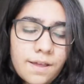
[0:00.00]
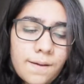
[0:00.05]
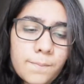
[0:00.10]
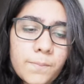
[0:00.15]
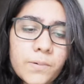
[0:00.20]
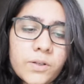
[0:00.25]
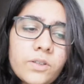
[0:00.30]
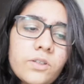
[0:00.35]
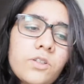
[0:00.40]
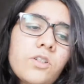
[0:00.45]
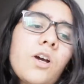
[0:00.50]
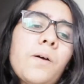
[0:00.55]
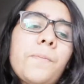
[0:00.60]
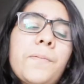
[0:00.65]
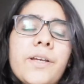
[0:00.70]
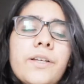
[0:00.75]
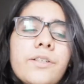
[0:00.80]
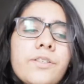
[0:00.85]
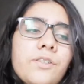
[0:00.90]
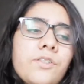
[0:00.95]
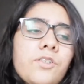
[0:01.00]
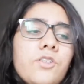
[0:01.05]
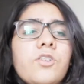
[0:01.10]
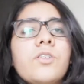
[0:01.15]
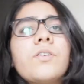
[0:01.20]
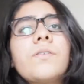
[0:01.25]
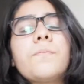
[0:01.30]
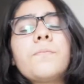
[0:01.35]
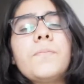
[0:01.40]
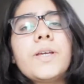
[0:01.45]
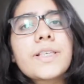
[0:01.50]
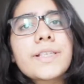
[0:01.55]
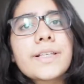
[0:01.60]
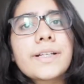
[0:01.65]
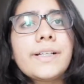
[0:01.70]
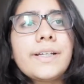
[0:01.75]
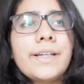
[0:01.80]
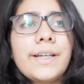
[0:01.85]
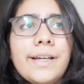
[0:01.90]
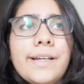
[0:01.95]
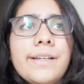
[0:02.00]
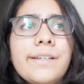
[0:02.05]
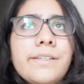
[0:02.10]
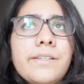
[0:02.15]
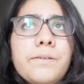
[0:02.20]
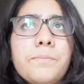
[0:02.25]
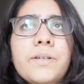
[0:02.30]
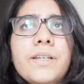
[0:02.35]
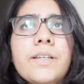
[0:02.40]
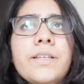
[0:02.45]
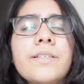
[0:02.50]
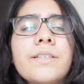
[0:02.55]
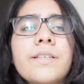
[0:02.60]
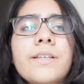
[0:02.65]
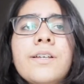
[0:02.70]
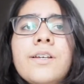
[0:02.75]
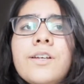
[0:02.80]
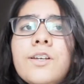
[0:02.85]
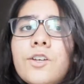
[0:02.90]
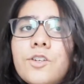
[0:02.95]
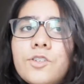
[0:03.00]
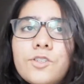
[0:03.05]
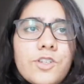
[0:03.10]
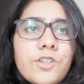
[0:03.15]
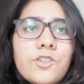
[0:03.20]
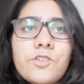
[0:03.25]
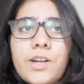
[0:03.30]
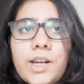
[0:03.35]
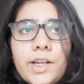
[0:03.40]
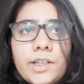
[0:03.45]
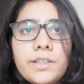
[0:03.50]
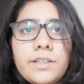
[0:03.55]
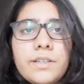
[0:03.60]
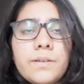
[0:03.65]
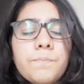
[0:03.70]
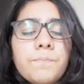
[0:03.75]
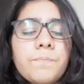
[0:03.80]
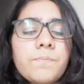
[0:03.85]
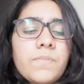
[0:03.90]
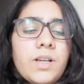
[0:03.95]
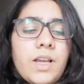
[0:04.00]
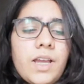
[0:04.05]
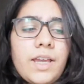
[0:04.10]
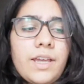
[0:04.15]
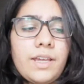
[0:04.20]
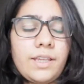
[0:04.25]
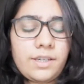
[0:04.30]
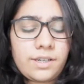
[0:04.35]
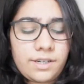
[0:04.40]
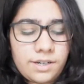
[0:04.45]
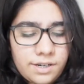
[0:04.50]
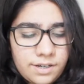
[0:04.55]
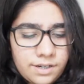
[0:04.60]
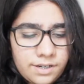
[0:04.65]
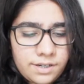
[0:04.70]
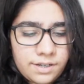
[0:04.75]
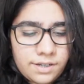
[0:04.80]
about the topic. So it's basically INTPs distracted, and